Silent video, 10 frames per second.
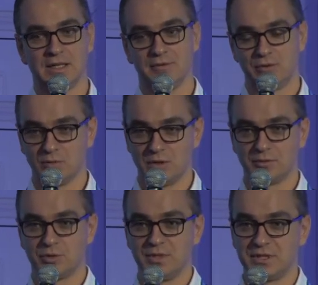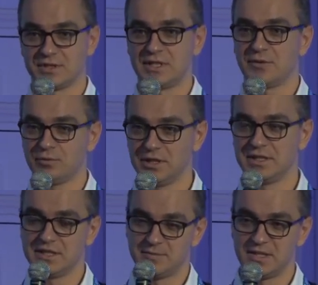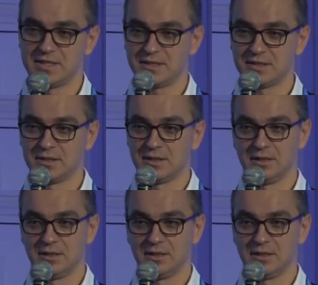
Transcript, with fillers: If you want to be successful in this business,